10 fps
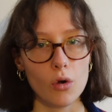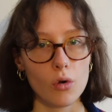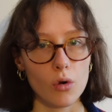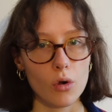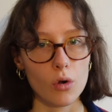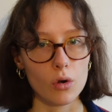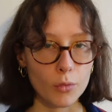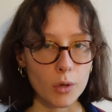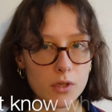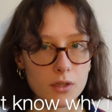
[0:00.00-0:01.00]
or
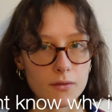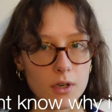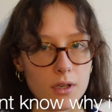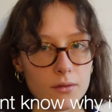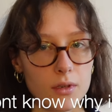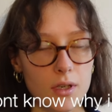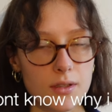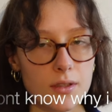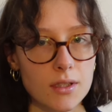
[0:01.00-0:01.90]
we were just very different, as I